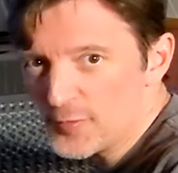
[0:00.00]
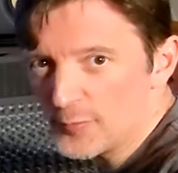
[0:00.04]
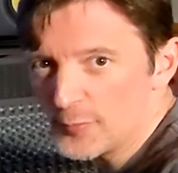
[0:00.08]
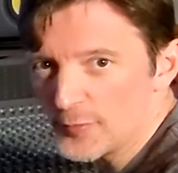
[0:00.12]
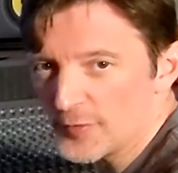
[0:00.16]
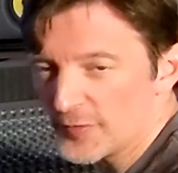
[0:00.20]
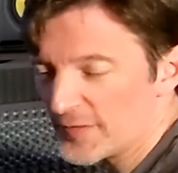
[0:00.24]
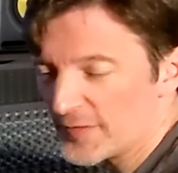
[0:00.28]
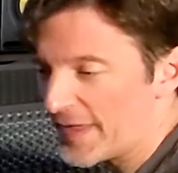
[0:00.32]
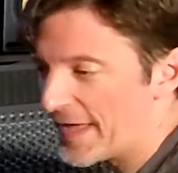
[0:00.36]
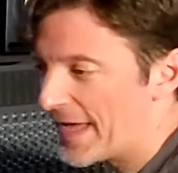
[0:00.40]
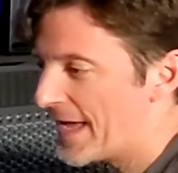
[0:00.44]

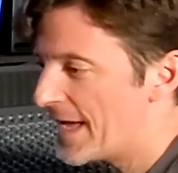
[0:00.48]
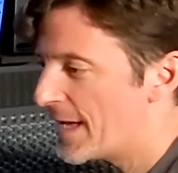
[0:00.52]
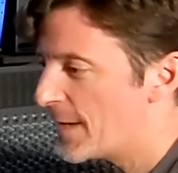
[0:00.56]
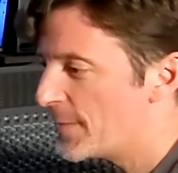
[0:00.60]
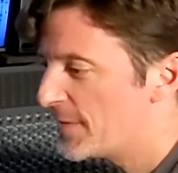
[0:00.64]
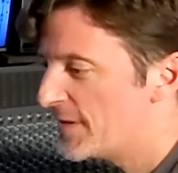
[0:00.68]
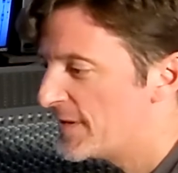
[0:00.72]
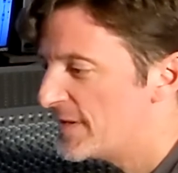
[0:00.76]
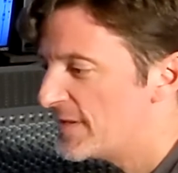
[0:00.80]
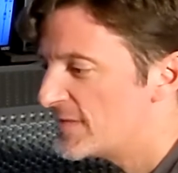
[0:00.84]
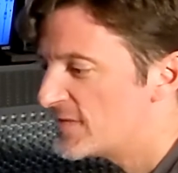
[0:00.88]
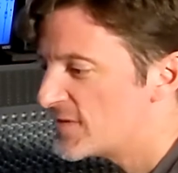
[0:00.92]
with the
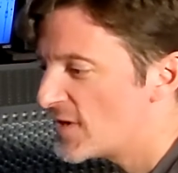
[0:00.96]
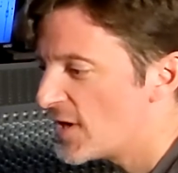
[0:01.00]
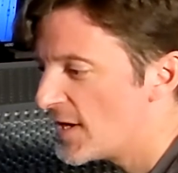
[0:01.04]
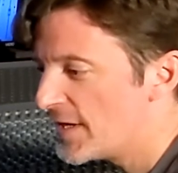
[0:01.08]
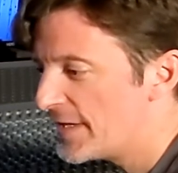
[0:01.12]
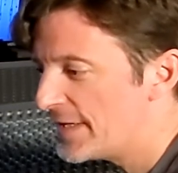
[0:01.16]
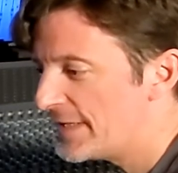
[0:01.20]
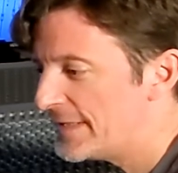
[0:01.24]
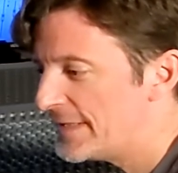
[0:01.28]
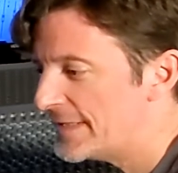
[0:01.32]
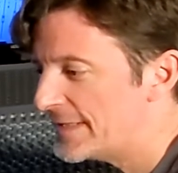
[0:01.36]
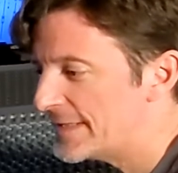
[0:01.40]
ambience on
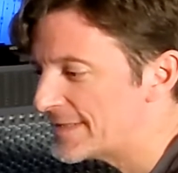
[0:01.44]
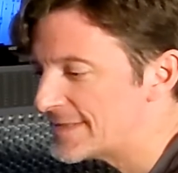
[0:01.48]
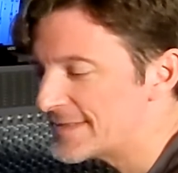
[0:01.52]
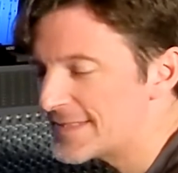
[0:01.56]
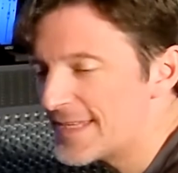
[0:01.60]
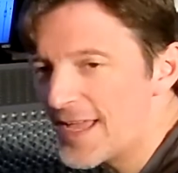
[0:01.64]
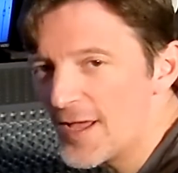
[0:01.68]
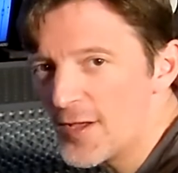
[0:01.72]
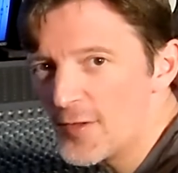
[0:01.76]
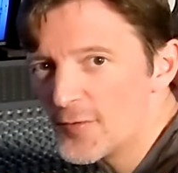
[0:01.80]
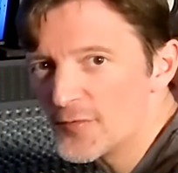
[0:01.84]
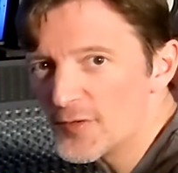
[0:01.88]
it, it
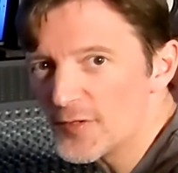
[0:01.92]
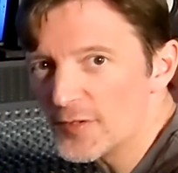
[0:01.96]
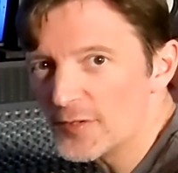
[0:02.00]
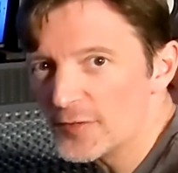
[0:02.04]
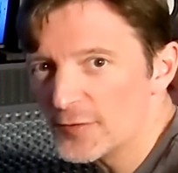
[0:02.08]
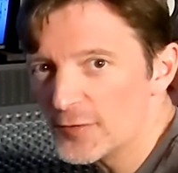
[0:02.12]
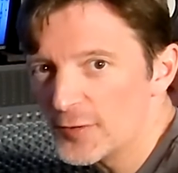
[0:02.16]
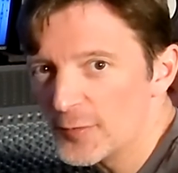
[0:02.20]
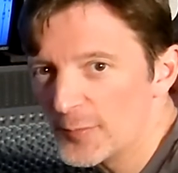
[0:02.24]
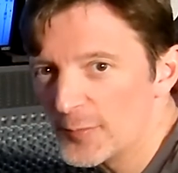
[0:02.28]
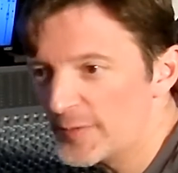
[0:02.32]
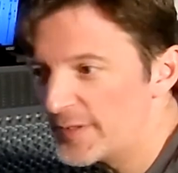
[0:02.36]
sounds a
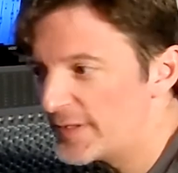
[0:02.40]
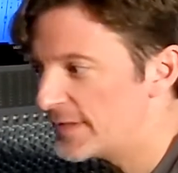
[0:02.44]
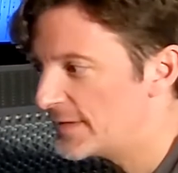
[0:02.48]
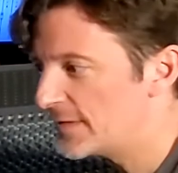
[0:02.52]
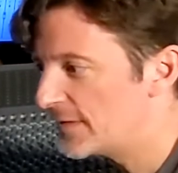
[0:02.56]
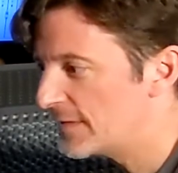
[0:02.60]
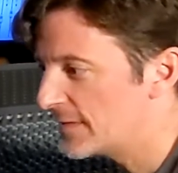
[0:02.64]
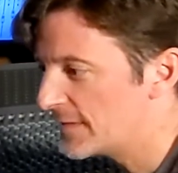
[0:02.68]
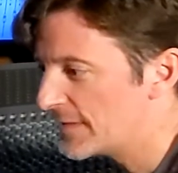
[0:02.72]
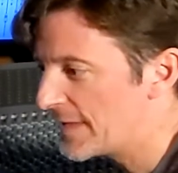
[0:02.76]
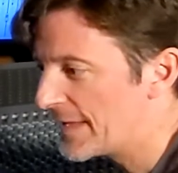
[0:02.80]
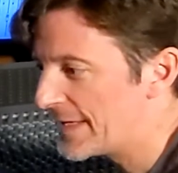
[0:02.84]
little bit
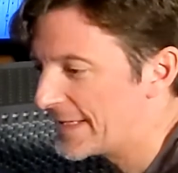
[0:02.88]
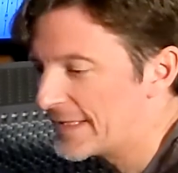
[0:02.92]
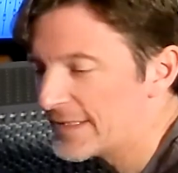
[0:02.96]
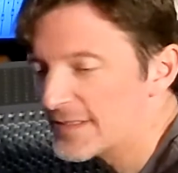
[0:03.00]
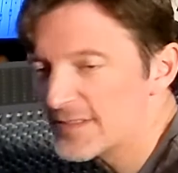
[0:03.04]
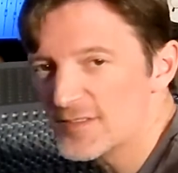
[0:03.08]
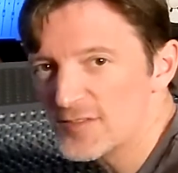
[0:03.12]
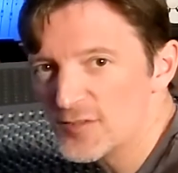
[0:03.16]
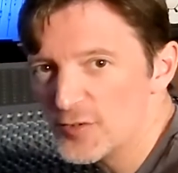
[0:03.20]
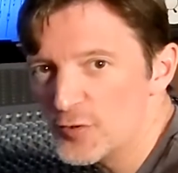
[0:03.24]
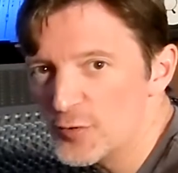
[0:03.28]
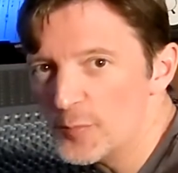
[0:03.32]
like it's
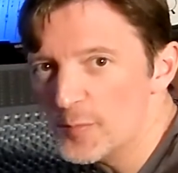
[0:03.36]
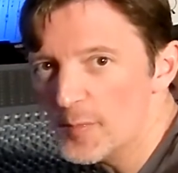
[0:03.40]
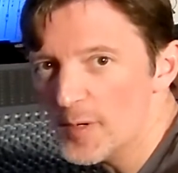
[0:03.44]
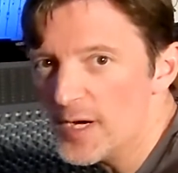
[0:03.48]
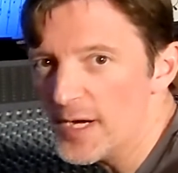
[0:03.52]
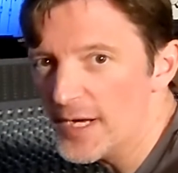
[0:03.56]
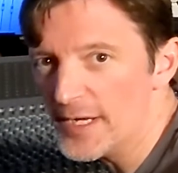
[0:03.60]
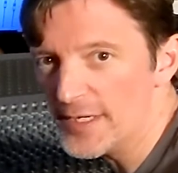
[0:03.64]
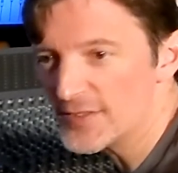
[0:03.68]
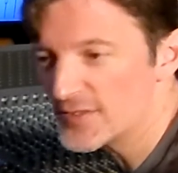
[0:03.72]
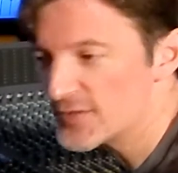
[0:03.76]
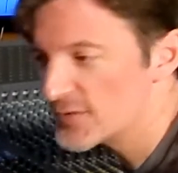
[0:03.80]
too
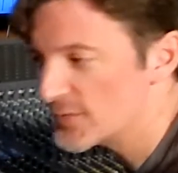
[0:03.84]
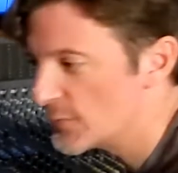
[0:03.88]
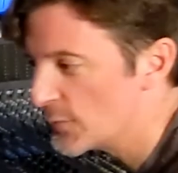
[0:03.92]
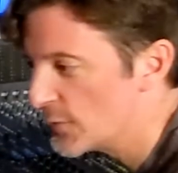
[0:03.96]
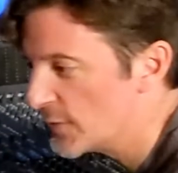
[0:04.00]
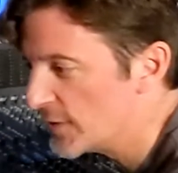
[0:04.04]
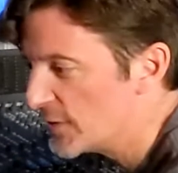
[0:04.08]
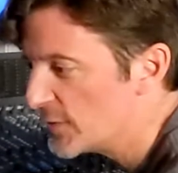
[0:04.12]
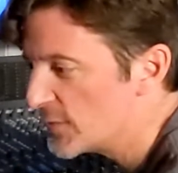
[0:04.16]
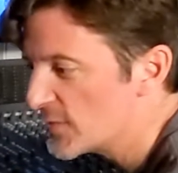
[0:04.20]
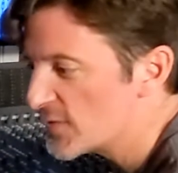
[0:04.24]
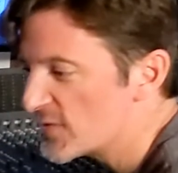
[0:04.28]
much when
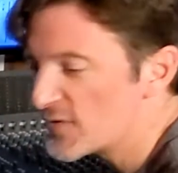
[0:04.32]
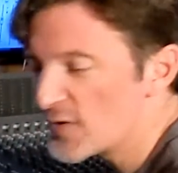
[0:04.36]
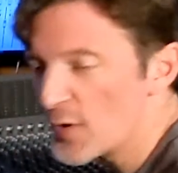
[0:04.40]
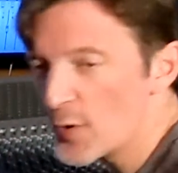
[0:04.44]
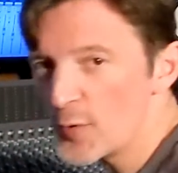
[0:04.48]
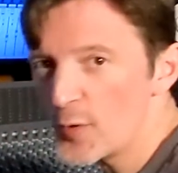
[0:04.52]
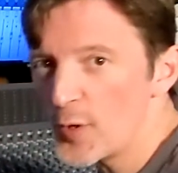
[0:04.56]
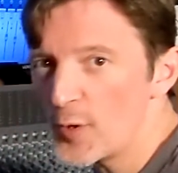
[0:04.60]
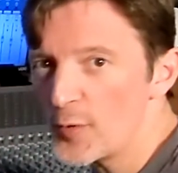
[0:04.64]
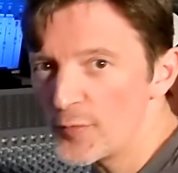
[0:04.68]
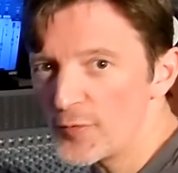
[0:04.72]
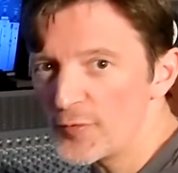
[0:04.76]
you
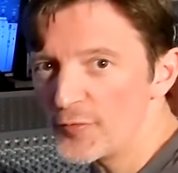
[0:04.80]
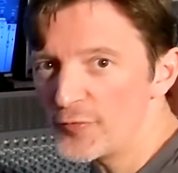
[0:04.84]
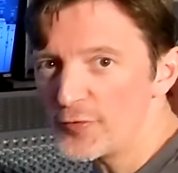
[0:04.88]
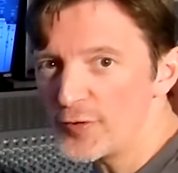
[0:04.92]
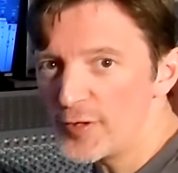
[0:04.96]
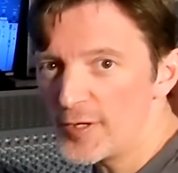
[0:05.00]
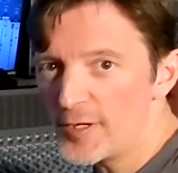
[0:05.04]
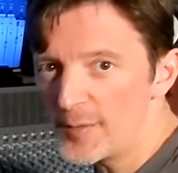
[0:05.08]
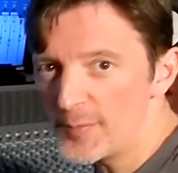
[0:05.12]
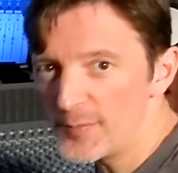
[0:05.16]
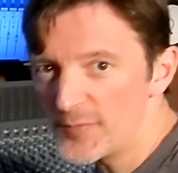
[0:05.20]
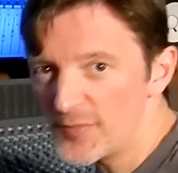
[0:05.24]
solo the
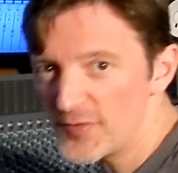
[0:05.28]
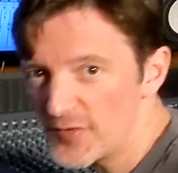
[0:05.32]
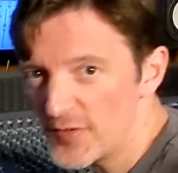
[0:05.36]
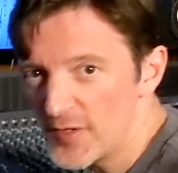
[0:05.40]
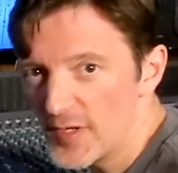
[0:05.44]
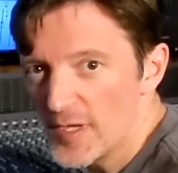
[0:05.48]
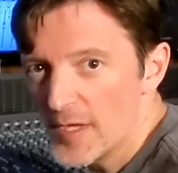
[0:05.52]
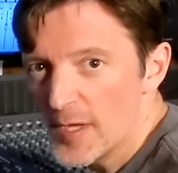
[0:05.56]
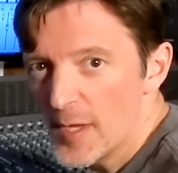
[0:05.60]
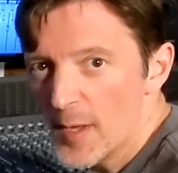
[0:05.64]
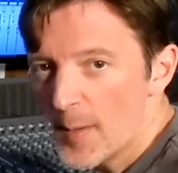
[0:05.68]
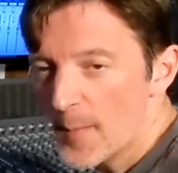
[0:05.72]
drums,
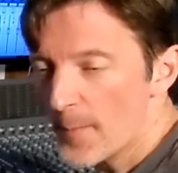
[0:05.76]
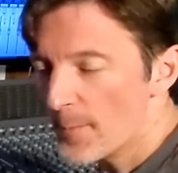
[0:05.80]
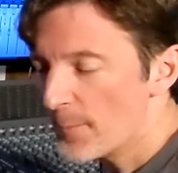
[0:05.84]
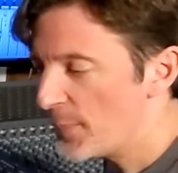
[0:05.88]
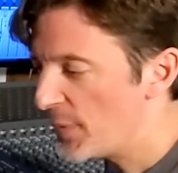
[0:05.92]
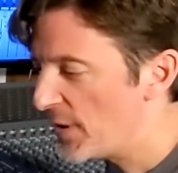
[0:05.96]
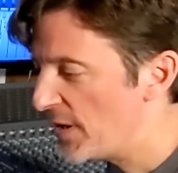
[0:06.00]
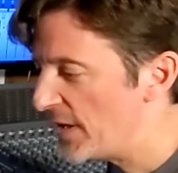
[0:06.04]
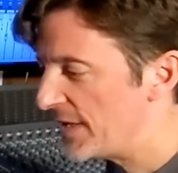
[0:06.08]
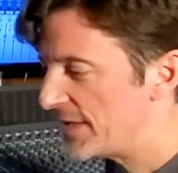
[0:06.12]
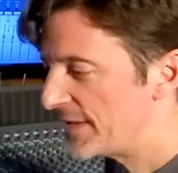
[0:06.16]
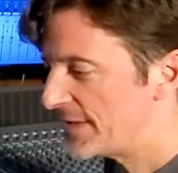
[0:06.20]

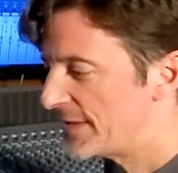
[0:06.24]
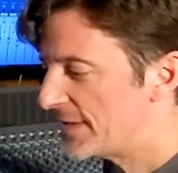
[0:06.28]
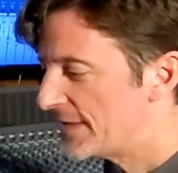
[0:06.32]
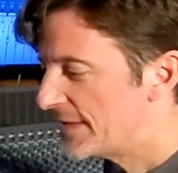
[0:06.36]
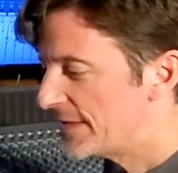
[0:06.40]
but